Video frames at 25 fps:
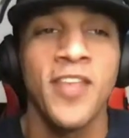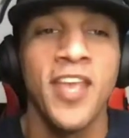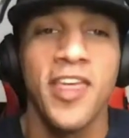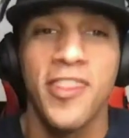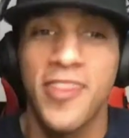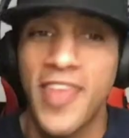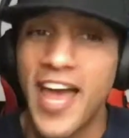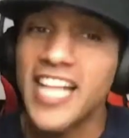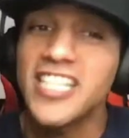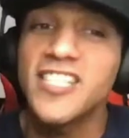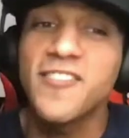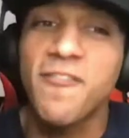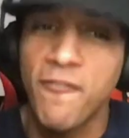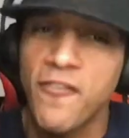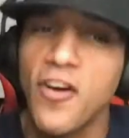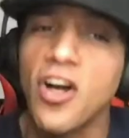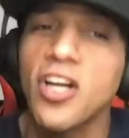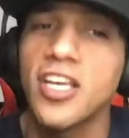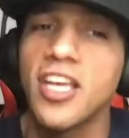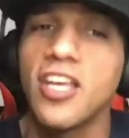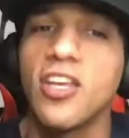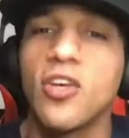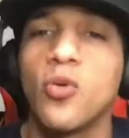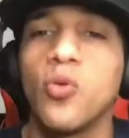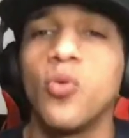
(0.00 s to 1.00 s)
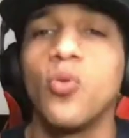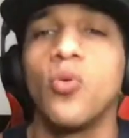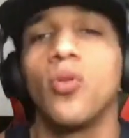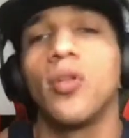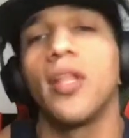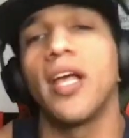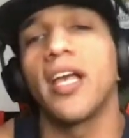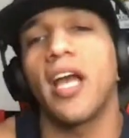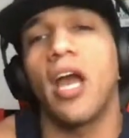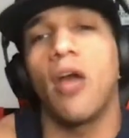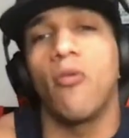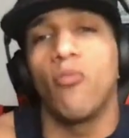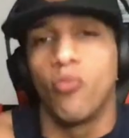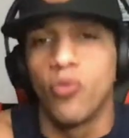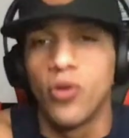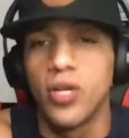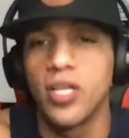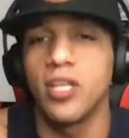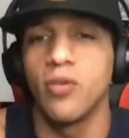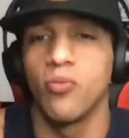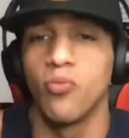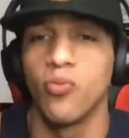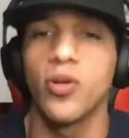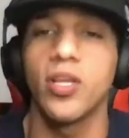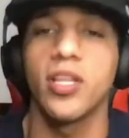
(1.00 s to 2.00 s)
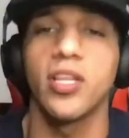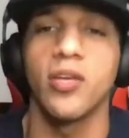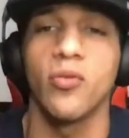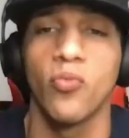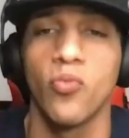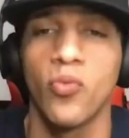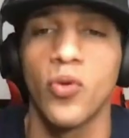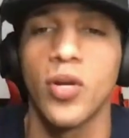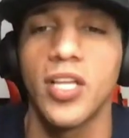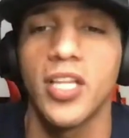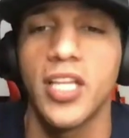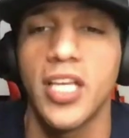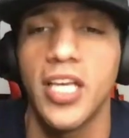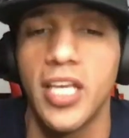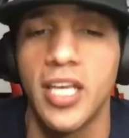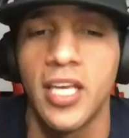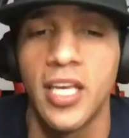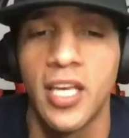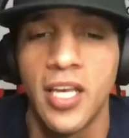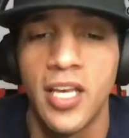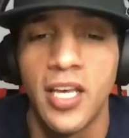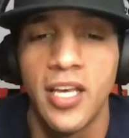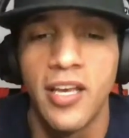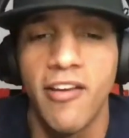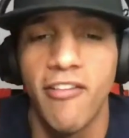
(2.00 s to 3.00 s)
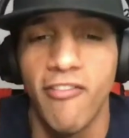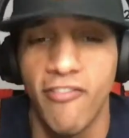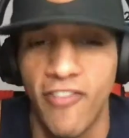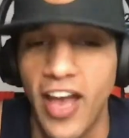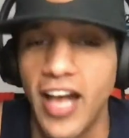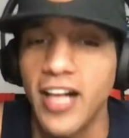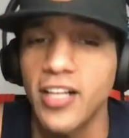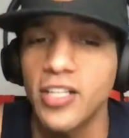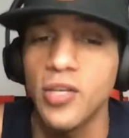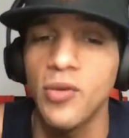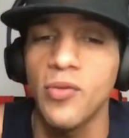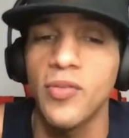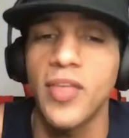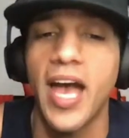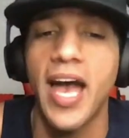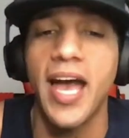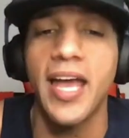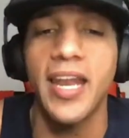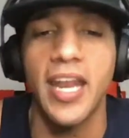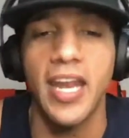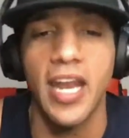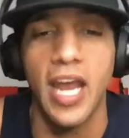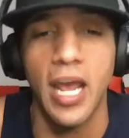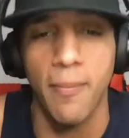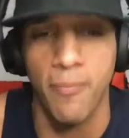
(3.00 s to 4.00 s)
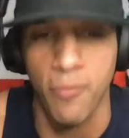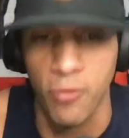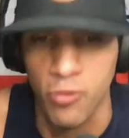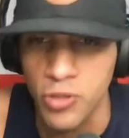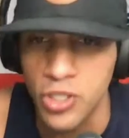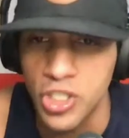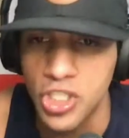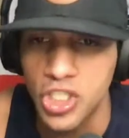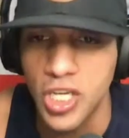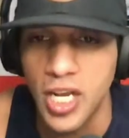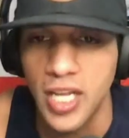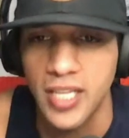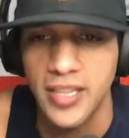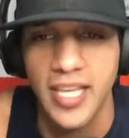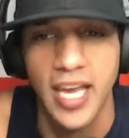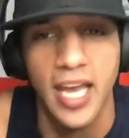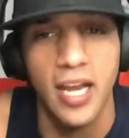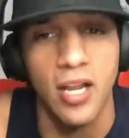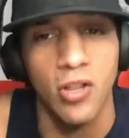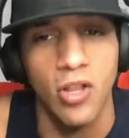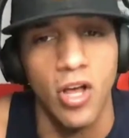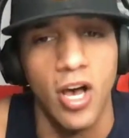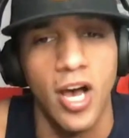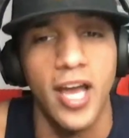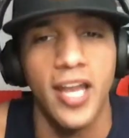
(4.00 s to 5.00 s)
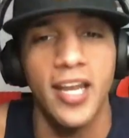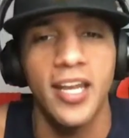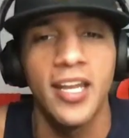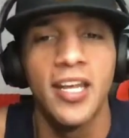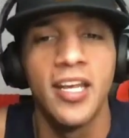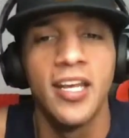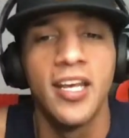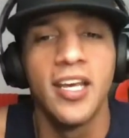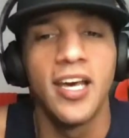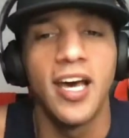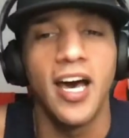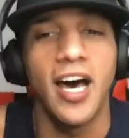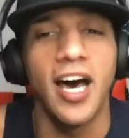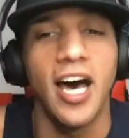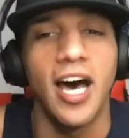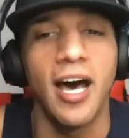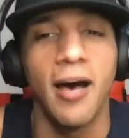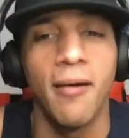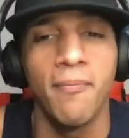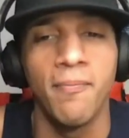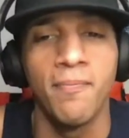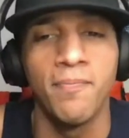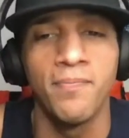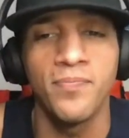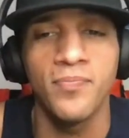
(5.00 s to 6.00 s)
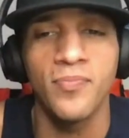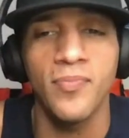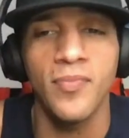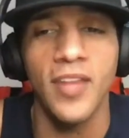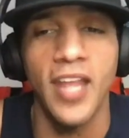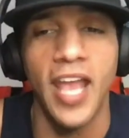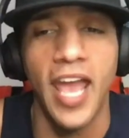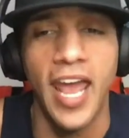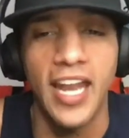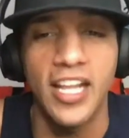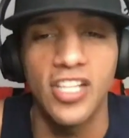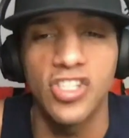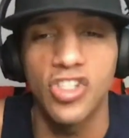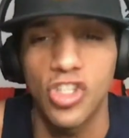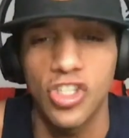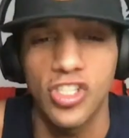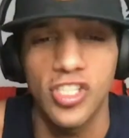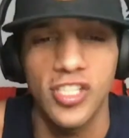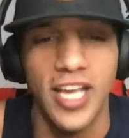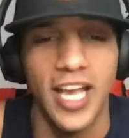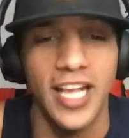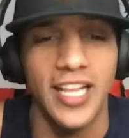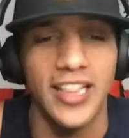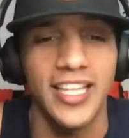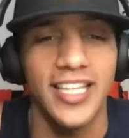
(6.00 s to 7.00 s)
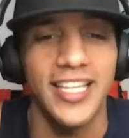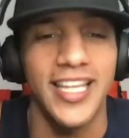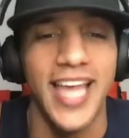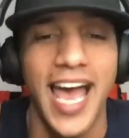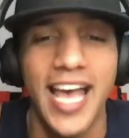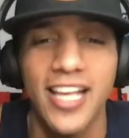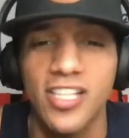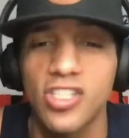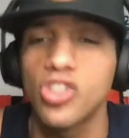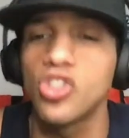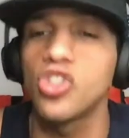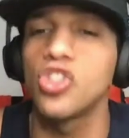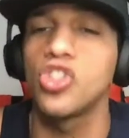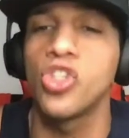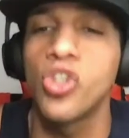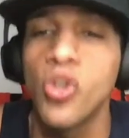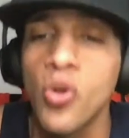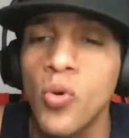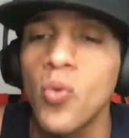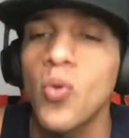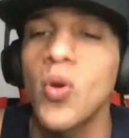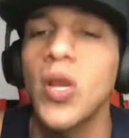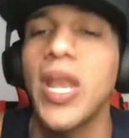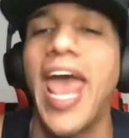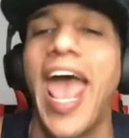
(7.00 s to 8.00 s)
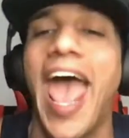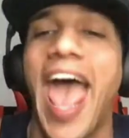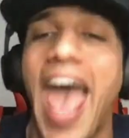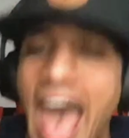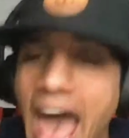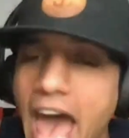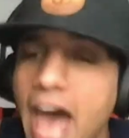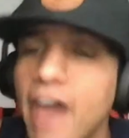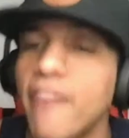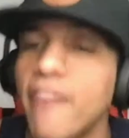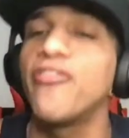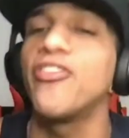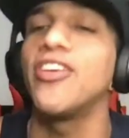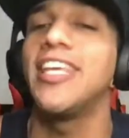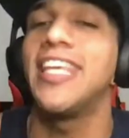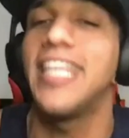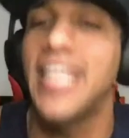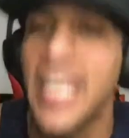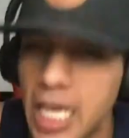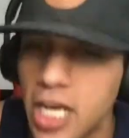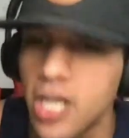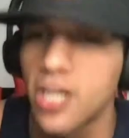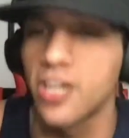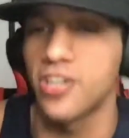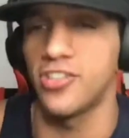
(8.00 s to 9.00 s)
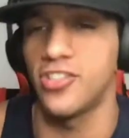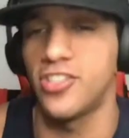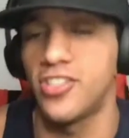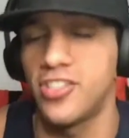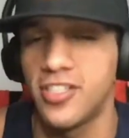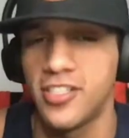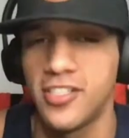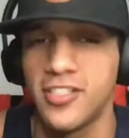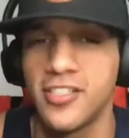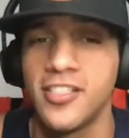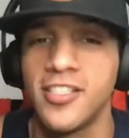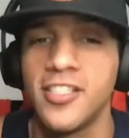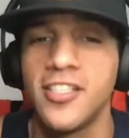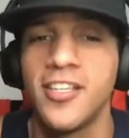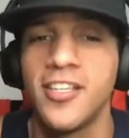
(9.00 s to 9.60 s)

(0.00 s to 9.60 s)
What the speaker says: that's fucking cool. Like I really value that. And I appreciate that a lot. And it's just like the last 2.5 years